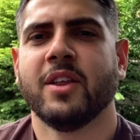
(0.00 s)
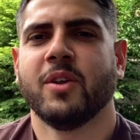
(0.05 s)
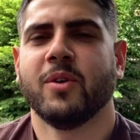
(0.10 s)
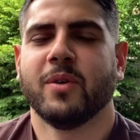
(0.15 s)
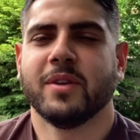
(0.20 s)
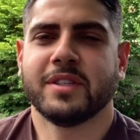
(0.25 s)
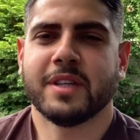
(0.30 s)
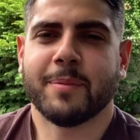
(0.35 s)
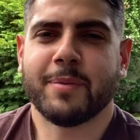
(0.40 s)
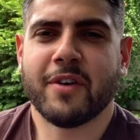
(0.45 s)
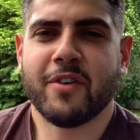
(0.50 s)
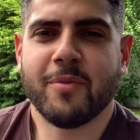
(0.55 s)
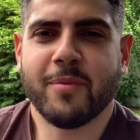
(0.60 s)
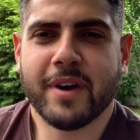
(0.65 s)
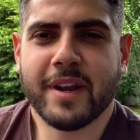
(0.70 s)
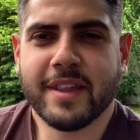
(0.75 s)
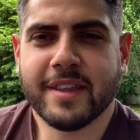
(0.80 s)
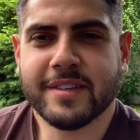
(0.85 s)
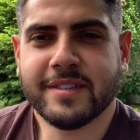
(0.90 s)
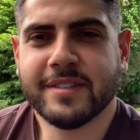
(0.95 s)
What's up,
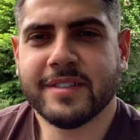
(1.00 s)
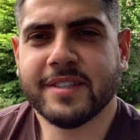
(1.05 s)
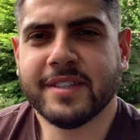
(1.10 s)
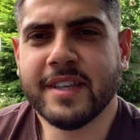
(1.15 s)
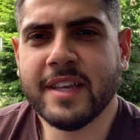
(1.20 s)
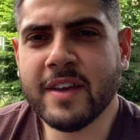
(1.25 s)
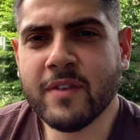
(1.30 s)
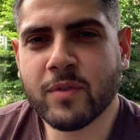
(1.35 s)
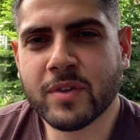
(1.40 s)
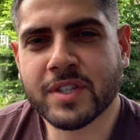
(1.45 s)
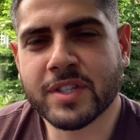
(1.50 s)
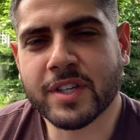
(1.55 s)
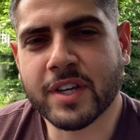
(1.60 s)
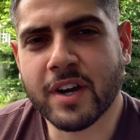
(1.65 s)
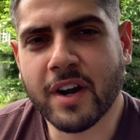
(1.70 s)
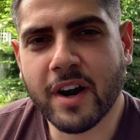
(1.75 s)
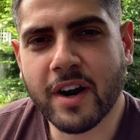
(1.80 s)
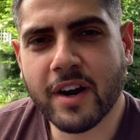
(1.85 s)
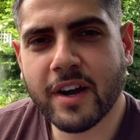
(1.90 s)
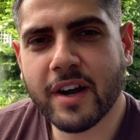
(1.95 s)
everybody? This is Steve with
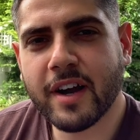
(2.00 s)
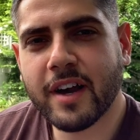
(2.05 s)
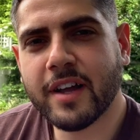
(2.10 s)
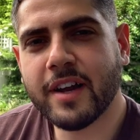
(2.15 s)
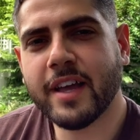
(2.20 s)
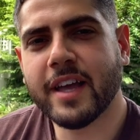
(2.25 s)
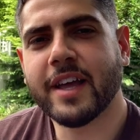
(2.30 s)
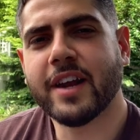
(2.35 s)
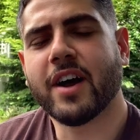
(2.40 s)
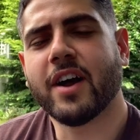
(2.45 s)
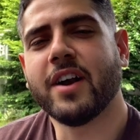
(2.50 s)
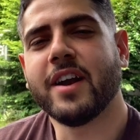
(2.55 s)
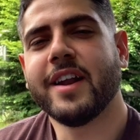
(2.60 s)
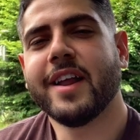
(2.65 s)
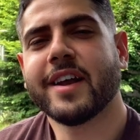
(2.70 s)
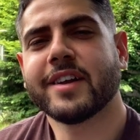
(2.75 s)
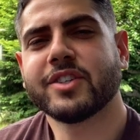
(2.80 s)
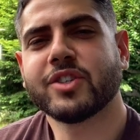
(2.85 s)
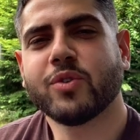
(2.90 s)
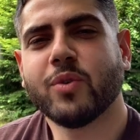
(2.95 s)
Cigar God, and our
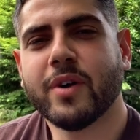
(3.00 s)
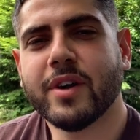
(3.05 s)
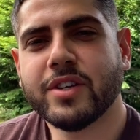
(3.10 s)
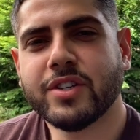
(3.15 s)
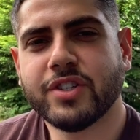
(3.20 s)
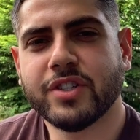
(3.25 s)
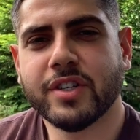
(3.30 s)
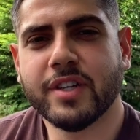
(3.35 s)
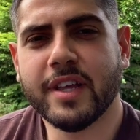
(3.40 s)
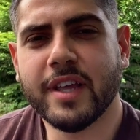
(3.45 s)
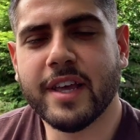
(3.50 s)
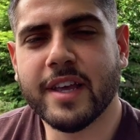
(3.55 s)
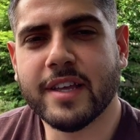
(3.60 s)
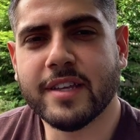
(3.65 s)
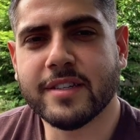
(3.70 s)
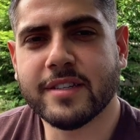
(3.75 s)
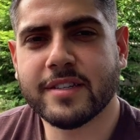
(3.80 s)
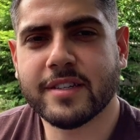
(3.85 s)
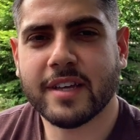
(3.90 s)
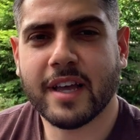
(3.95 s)
next question
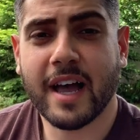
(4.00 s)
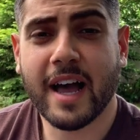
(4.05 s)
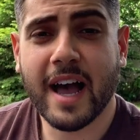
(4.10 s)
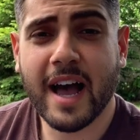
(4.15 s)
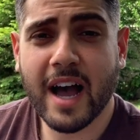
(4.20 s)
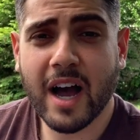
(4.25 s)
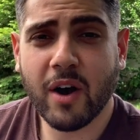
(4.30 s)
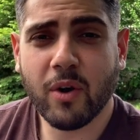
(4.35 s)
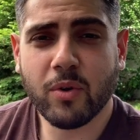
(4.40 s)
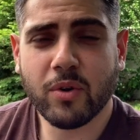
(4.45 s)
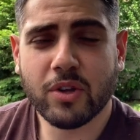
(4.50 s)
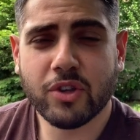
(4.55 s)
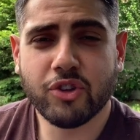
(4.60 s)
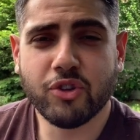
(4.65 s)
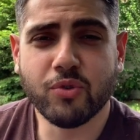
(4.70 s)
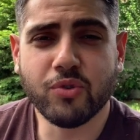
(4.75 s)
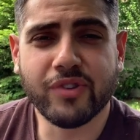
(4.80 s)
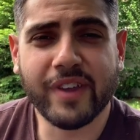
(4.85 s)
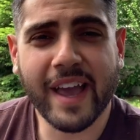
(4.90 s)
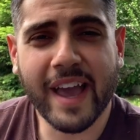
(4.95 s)
is how
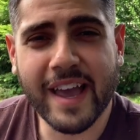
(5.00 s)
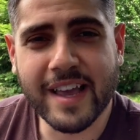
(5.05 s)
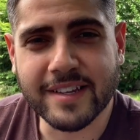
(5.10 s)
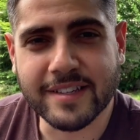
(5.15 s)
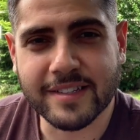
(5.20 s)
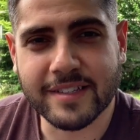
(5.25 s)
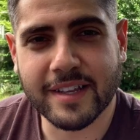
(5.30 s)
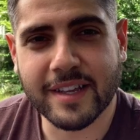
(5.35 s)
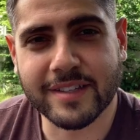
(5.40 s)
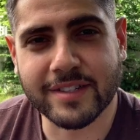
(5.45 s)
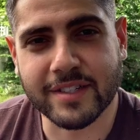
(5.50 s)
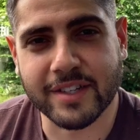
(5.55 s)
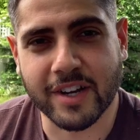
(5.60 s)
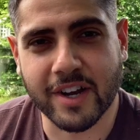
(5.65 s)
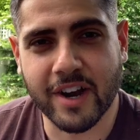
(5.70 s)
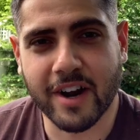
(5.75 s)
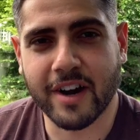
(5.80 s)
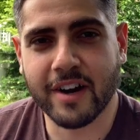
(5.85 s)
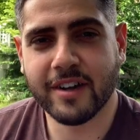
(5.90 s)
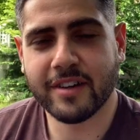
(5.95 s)
to taste a
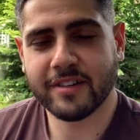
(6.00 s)
cigar.